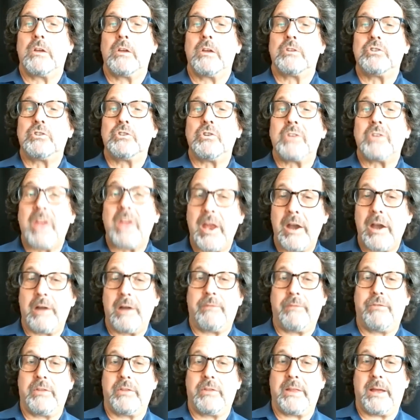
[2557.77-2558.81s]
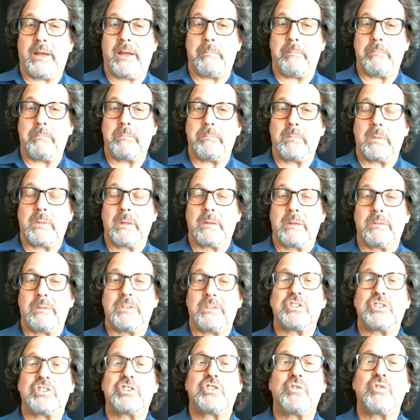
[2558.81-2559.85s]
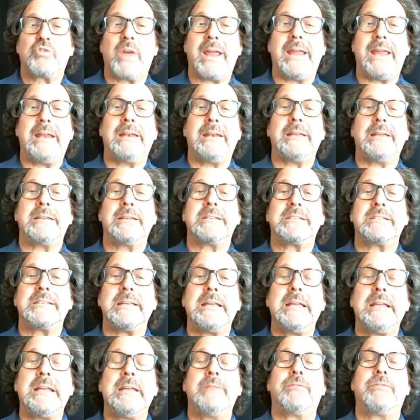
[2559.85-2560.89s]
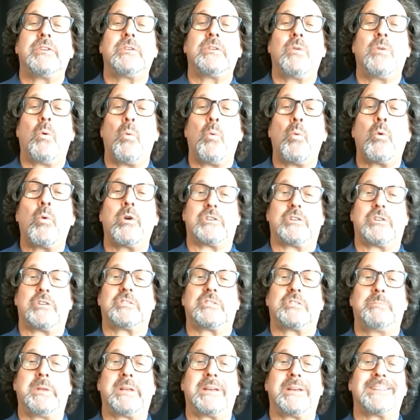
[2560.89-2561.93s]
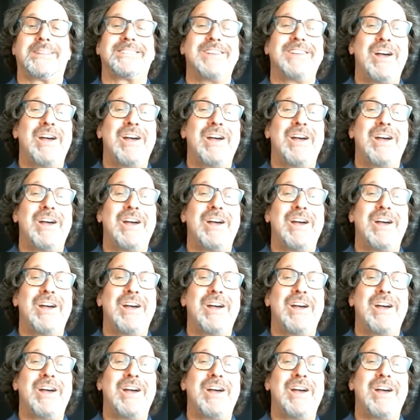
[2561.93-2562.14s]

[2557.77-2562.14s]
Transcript: to care for them, the strain is even worse because